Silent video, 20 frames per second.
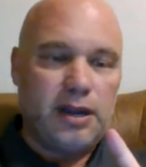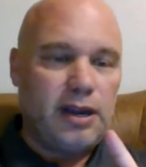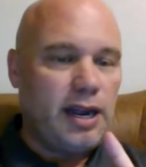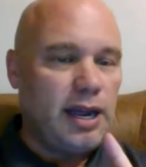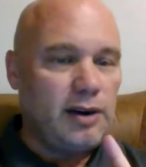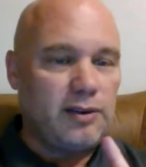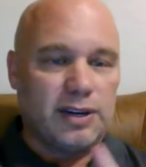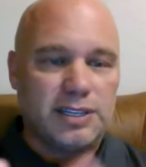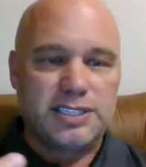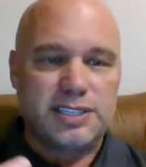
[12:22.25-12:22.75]

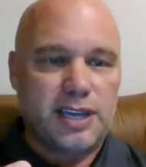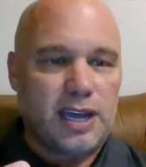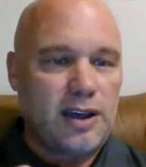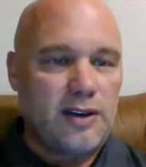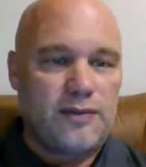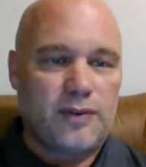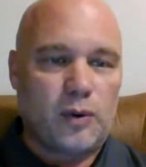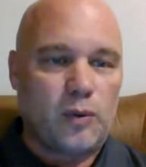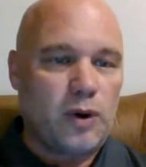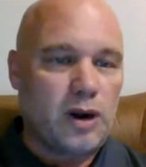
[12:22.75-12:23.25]
And let's say
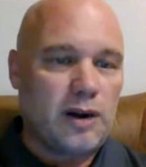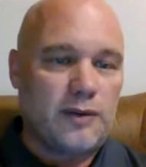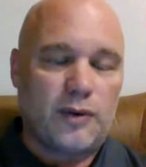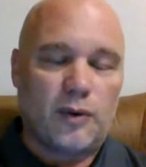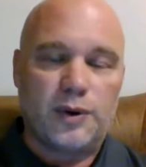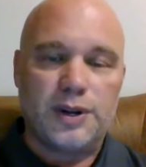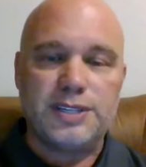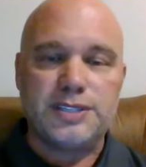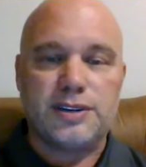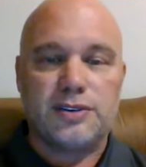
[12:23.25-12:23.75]
for whatever
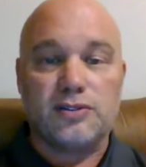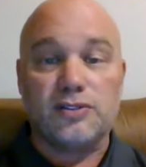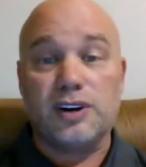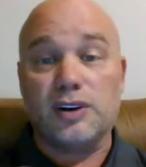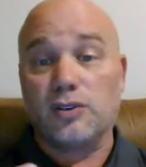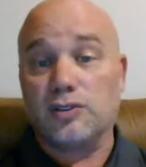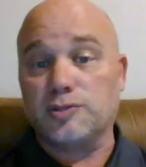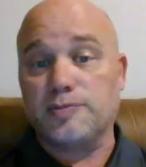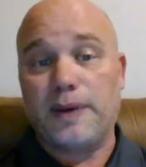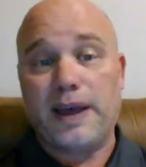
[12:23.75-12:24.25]
reason,
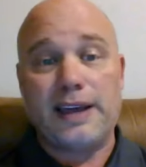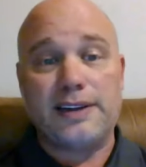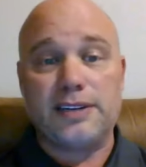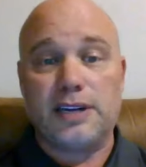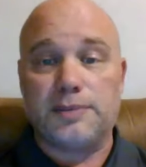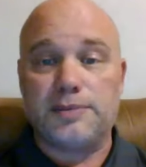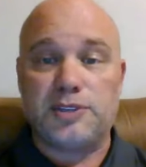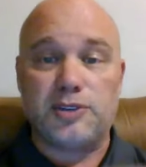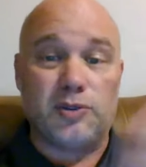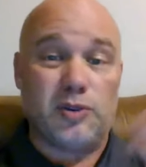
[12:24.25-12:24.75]
Little's banged
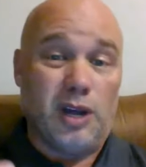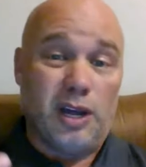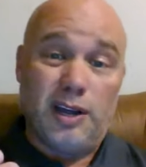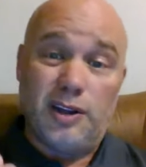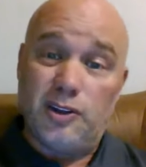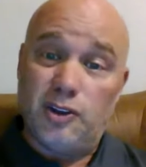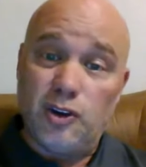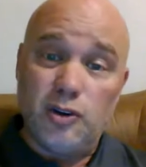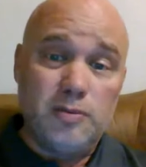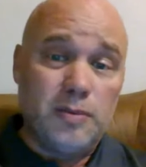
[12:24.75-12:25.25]
up too.
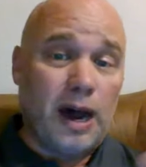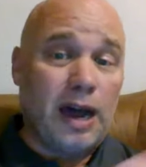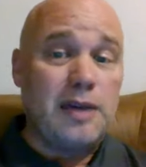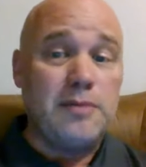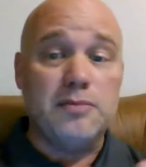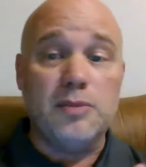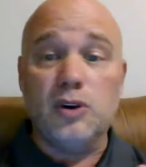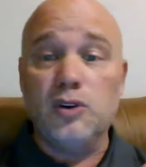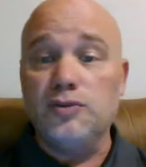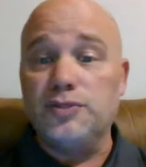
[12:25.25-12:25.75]
You might
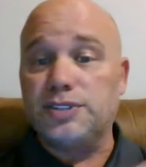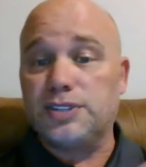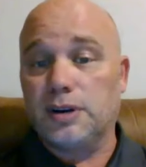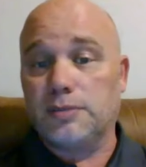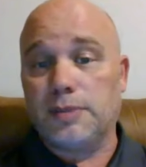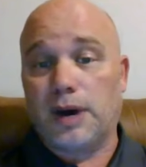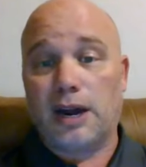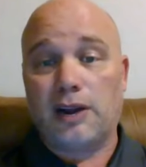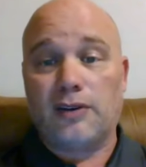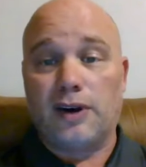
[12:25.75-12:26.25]
move
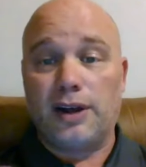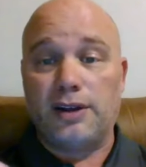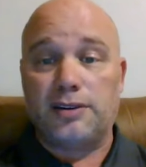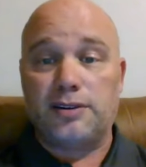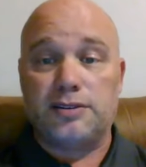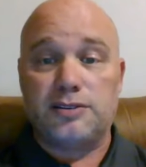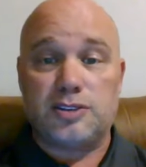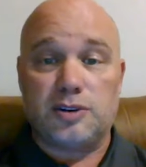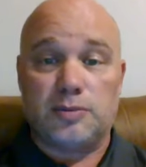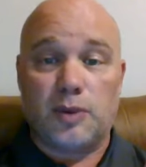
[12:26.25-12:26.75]
somebody like
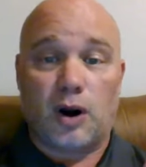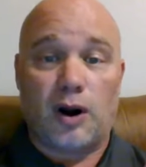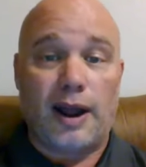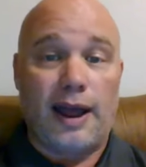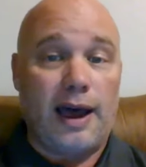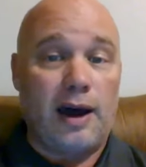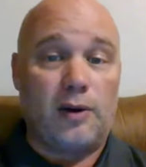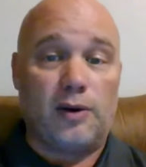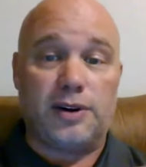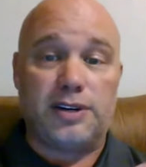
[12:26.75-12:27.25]
Jamari
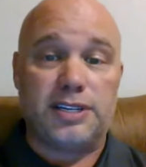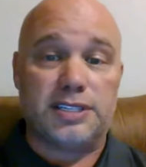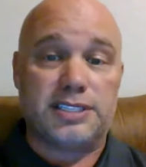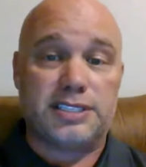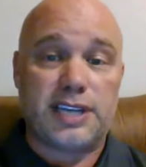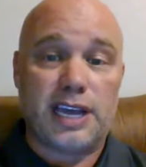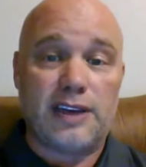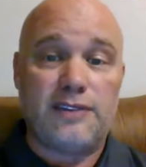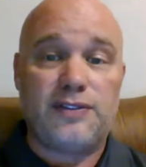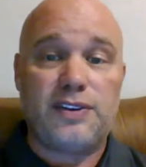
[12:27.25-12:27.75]
Howard to
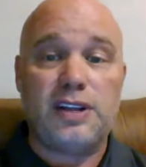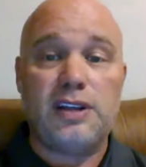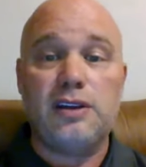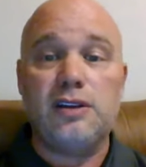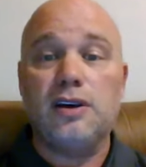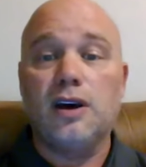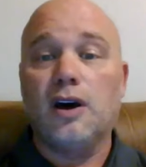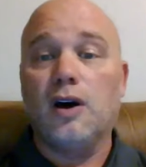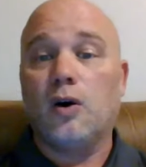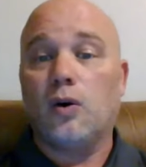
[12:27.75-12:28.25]

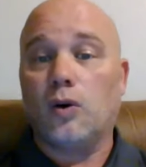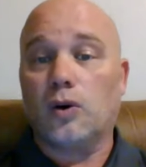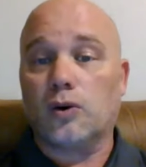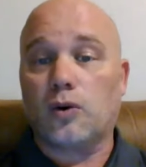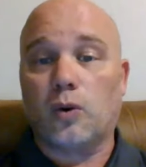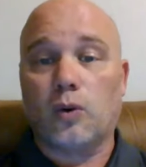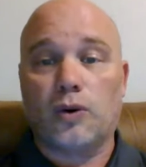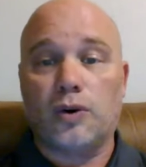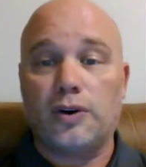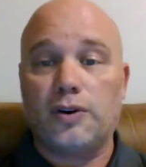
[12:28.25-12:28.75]
safety or
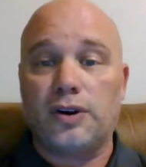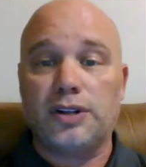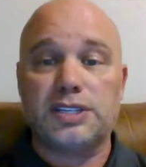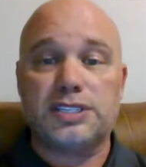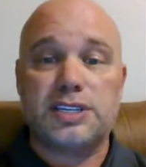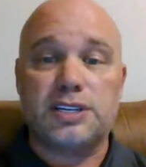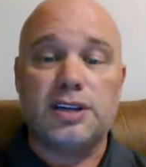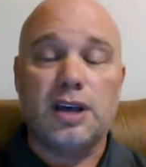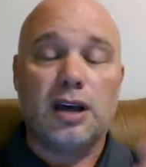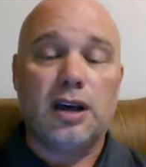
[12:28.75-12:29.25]
corner during the
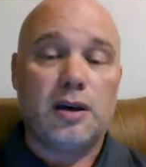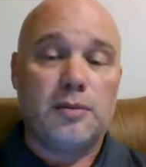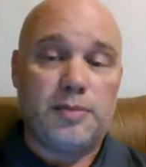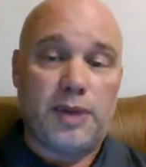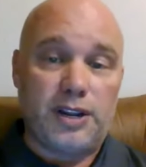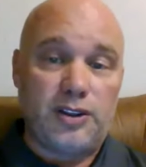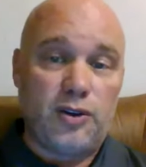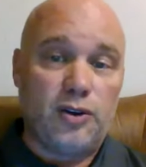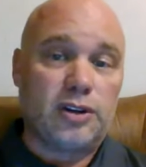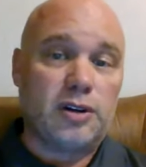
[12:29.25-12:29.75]
season,
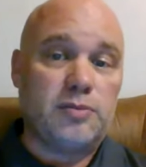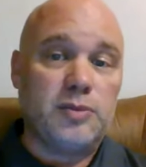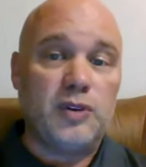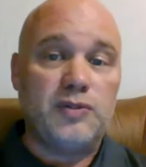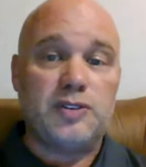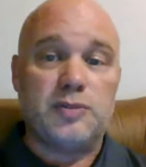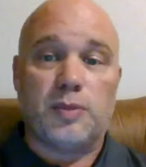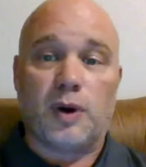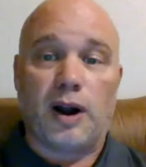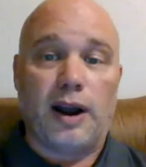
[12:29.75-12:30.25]
but you could move
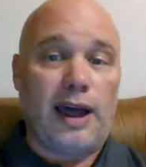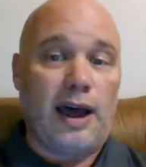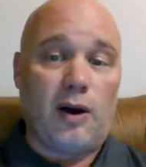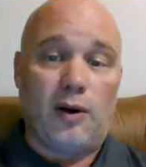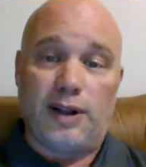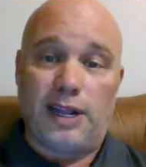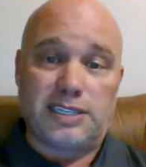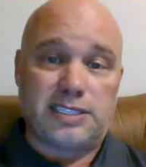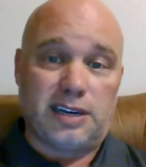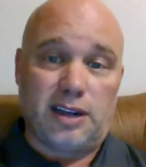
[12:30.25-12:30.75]
Jamari
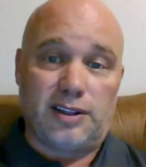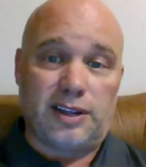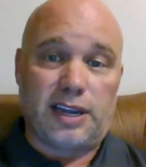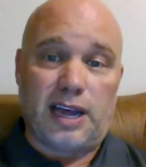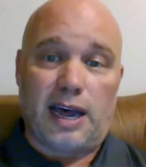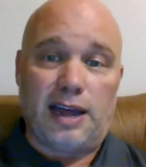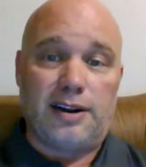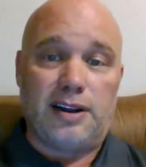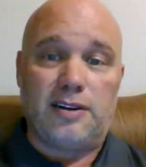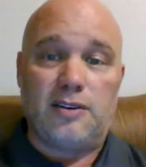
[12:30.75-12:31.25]
Howard. That's another
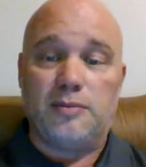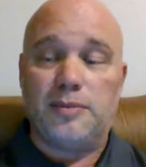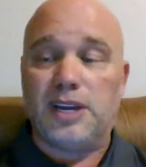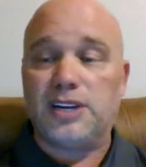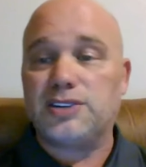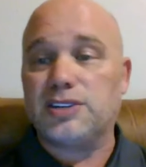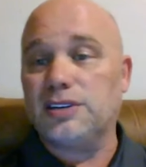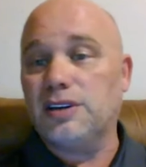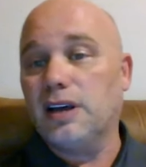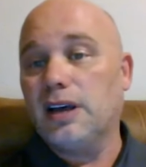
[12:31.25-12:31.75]
guy I didn't even
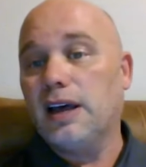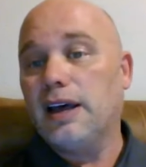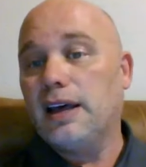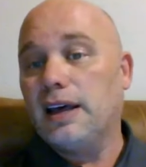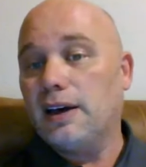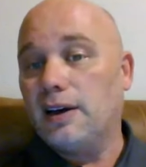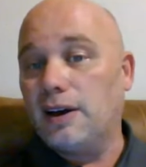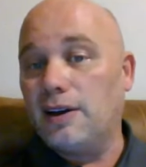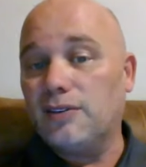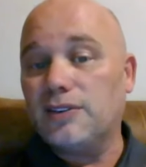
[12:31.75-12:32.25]
mention,
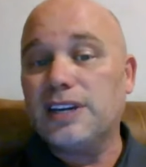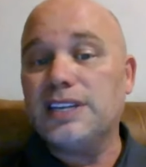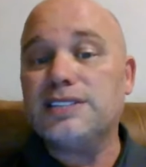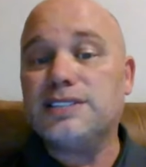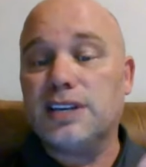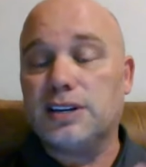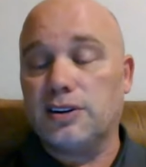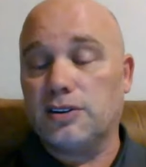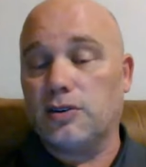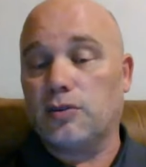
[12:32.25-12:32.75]
at
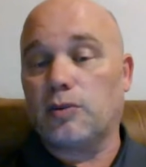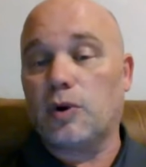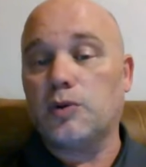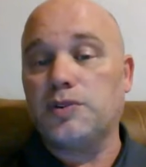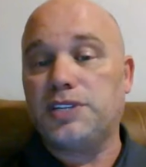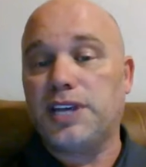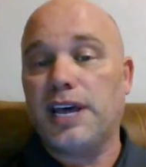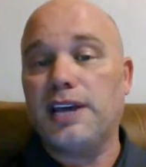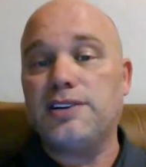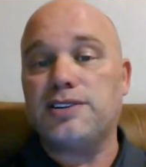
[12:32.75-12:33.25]
least into the
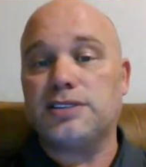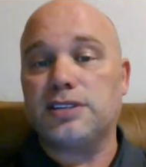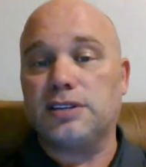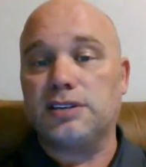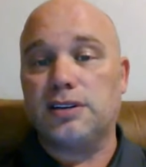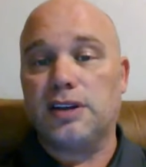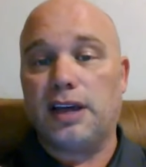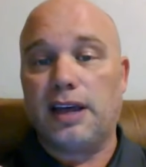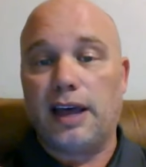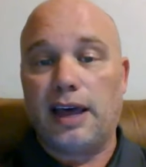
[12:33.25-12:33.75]

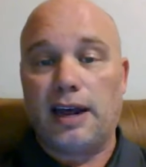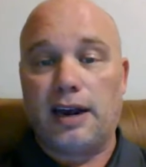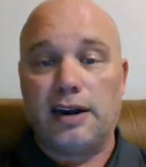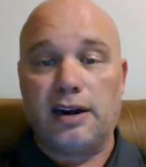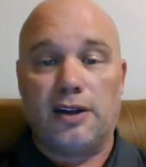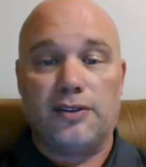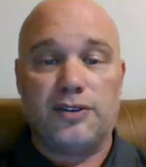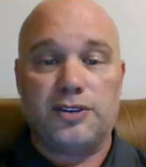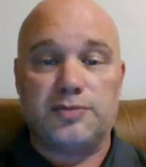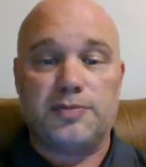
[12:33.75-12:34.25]
rotation at
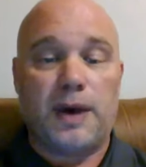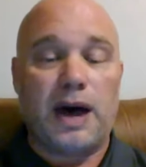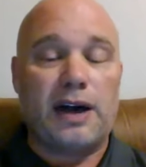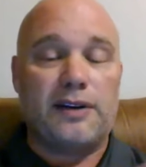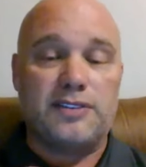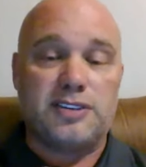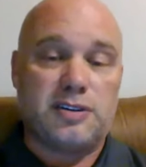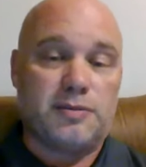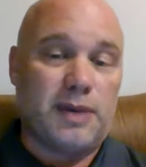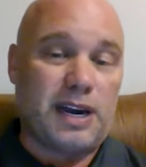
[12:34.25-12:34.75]
another spot
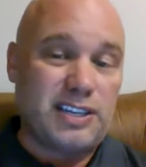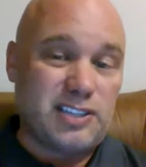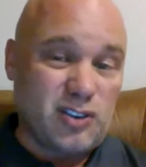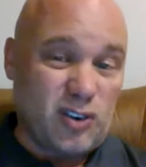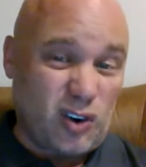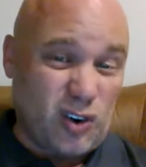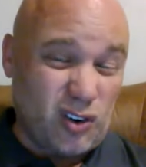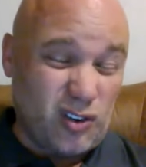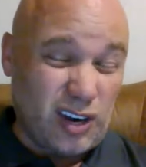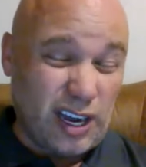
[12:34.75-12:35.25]
if somebody's
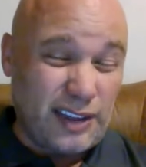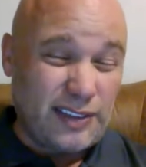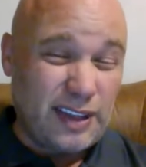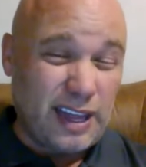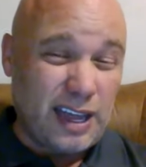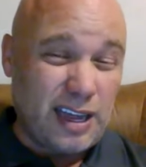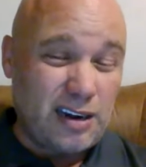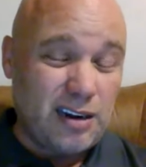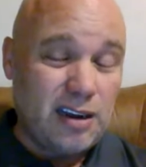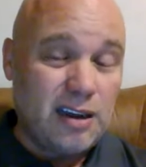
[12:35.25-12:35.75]
hurt like
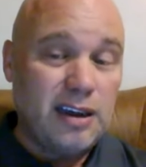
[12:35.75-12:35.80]
that.